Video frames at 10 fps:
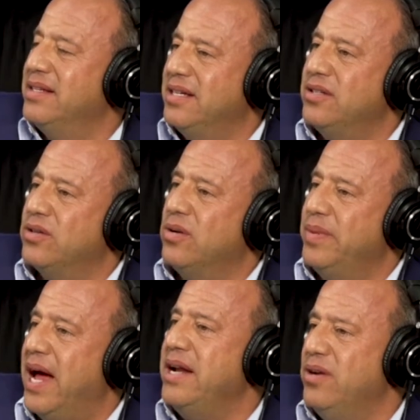egotistical,
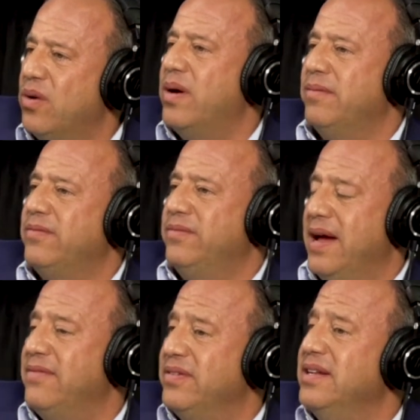but I know I'm
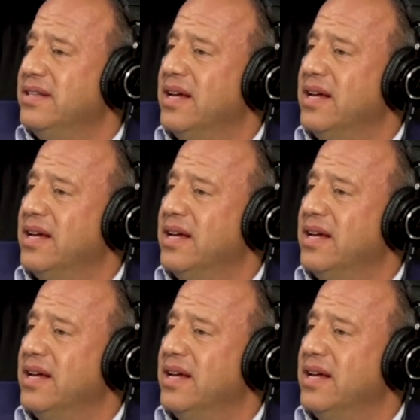effing